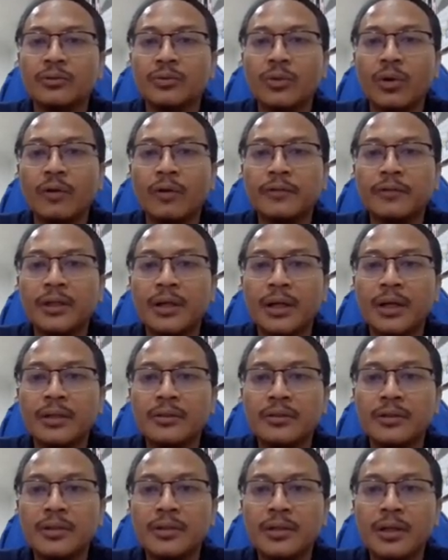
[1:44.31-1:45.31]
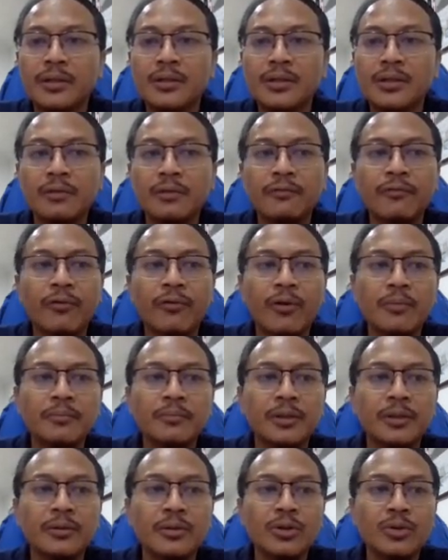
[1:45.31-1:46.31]
of the country's energy from
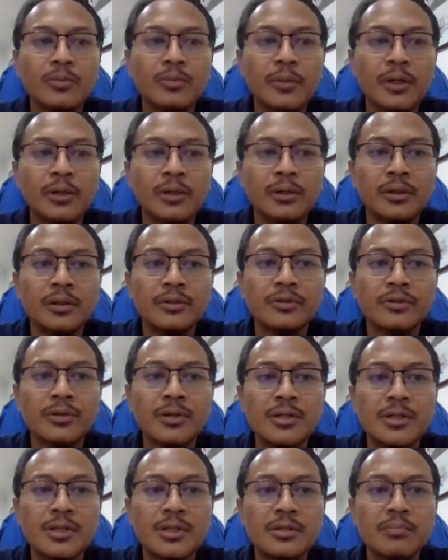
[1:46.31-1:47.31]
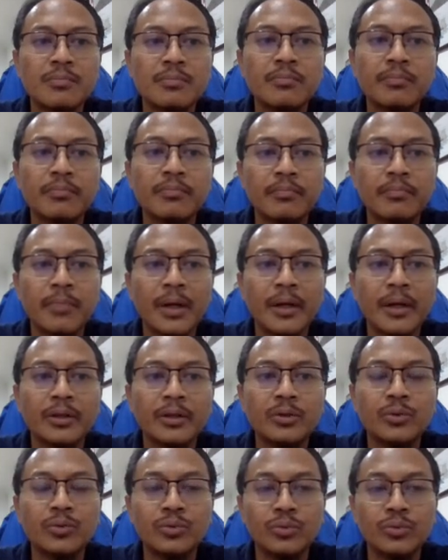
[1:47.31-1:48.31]
the renewable sources by
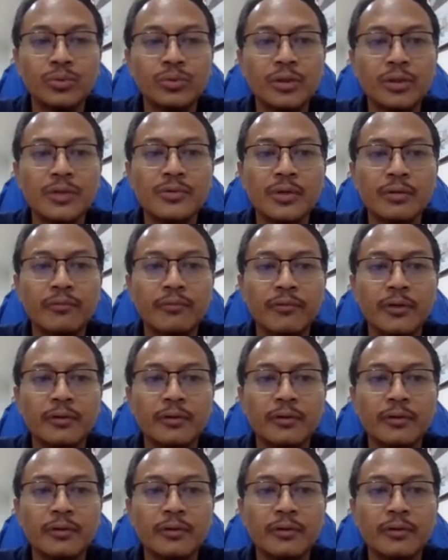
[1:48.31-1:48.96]
2005.